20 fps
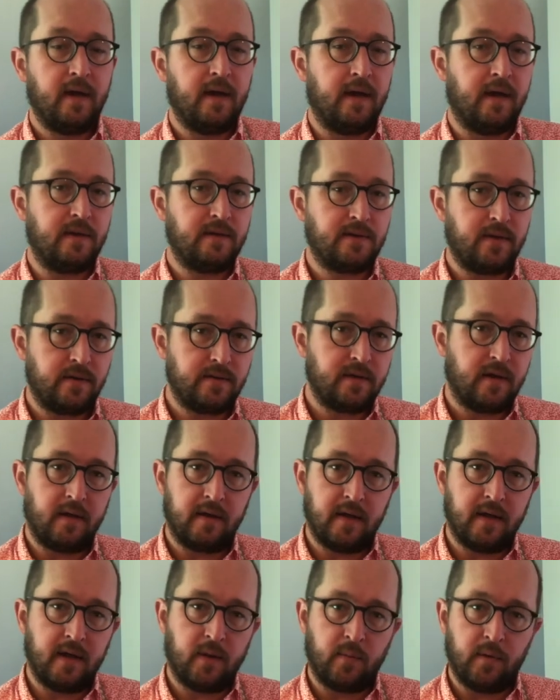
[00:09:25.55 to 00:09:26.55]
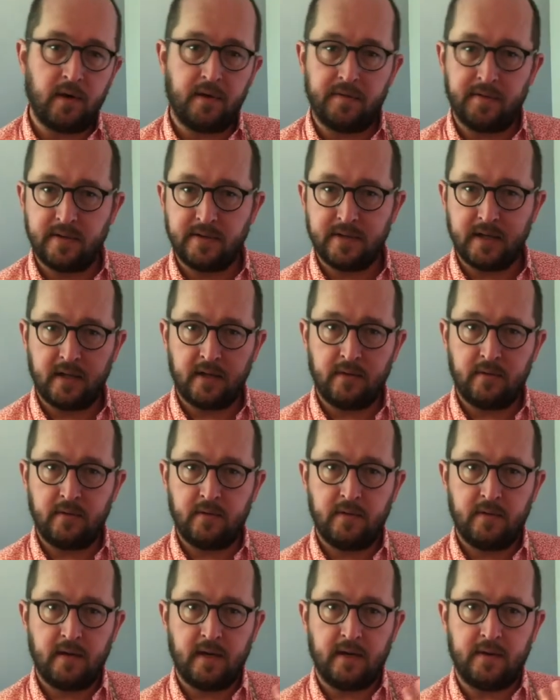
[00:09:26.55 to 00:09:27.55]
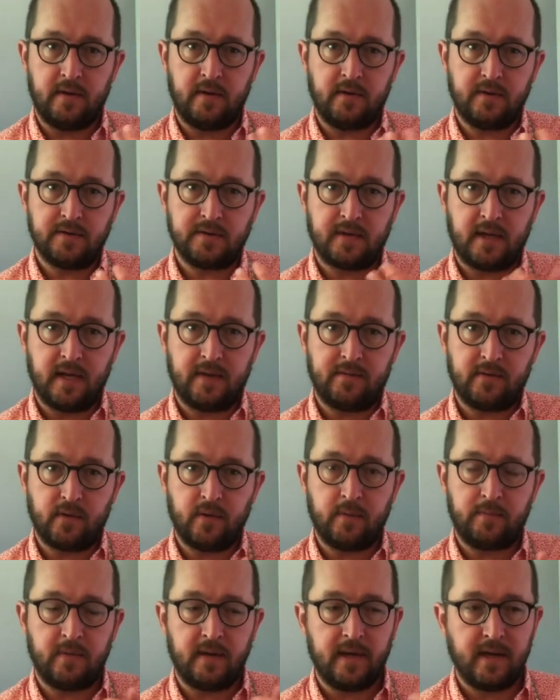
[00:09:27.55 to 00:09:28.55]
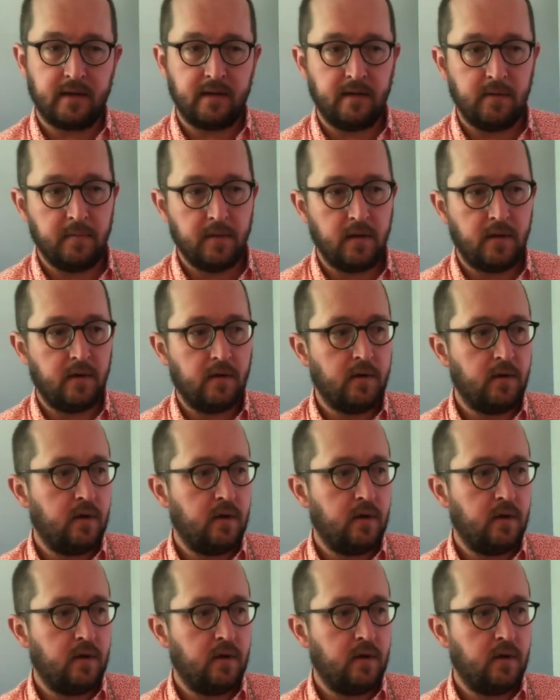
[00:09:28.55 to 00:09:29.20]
It starts out laying well on the cello, and then you're just going to have to go up the neck a little bit.